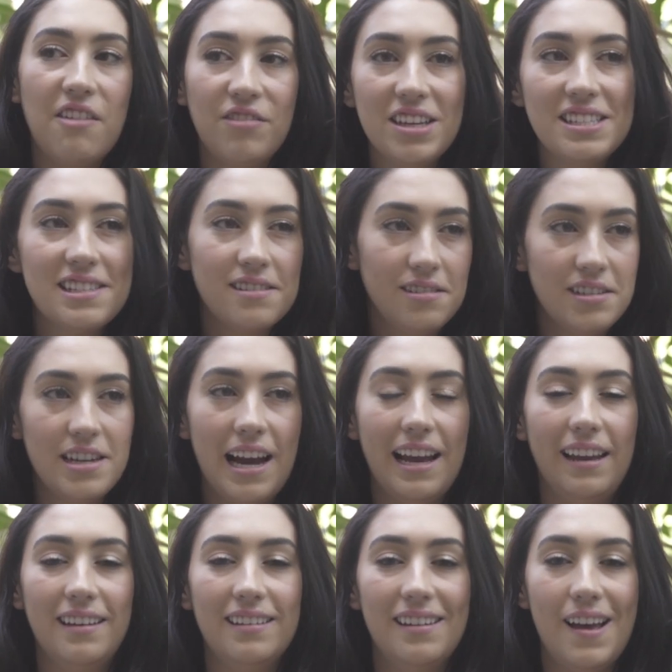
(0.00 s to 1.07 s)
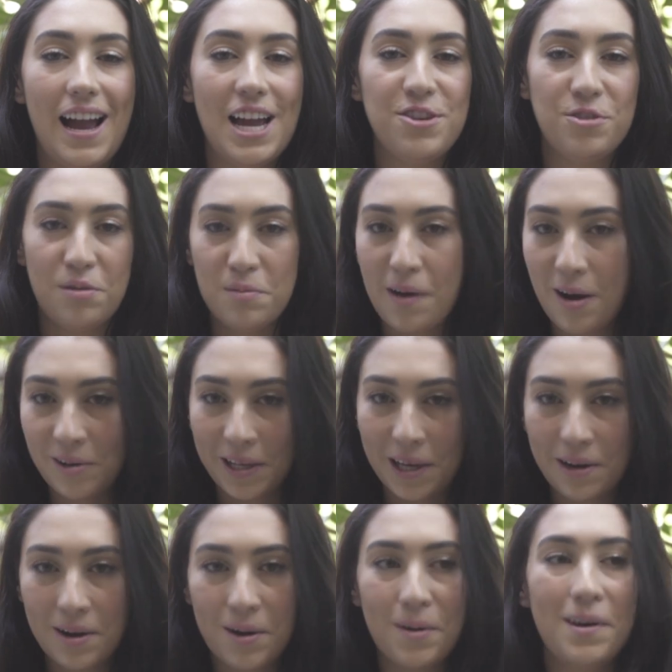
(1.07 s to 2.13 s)
Every single night, I dream about
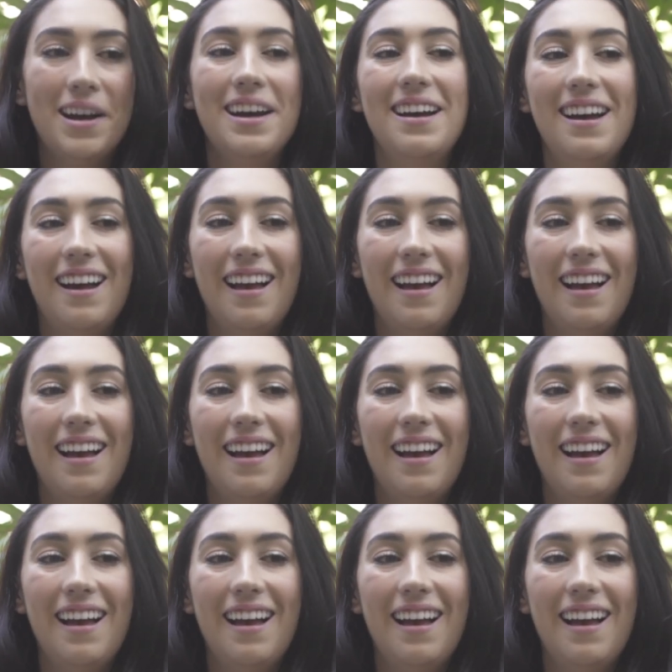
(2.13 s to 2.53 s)
you.